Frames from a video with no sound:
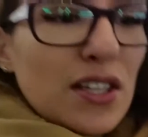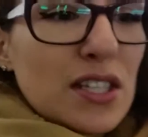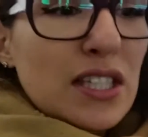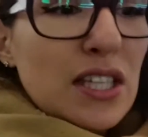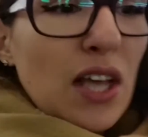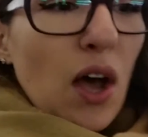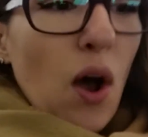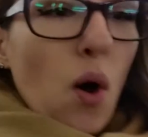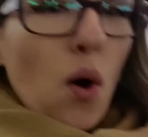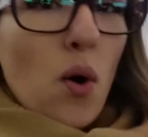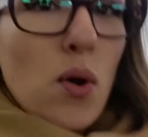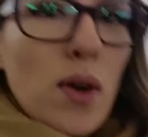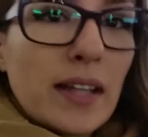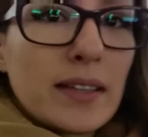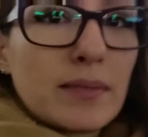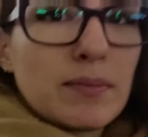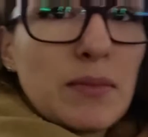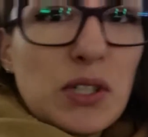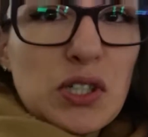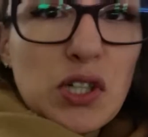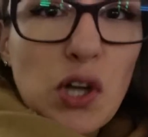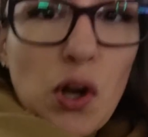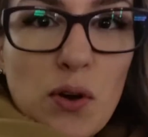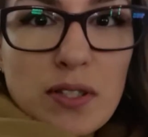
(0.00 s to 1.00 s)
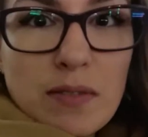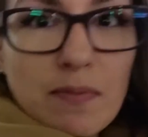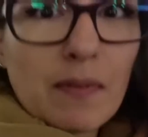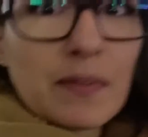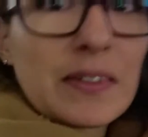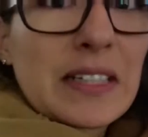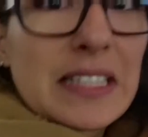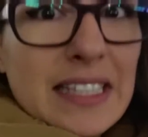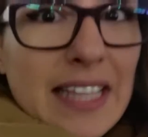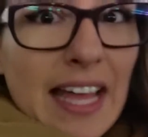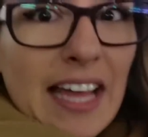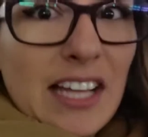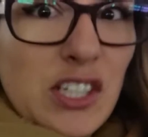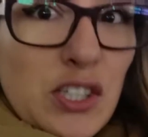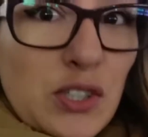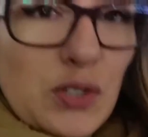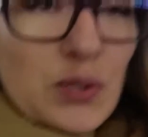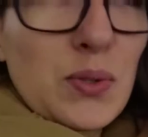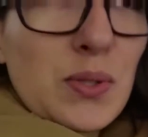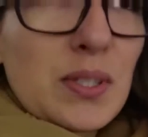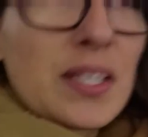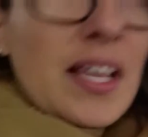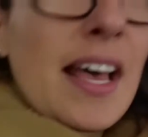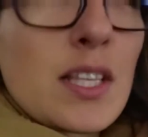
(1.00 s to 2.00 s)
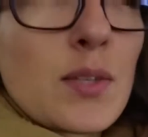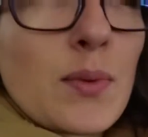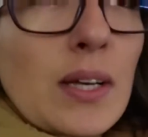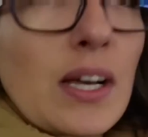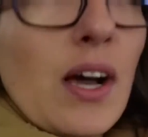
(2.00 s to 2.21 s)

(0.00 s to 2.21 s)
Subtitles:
So let me show you some of the statues as we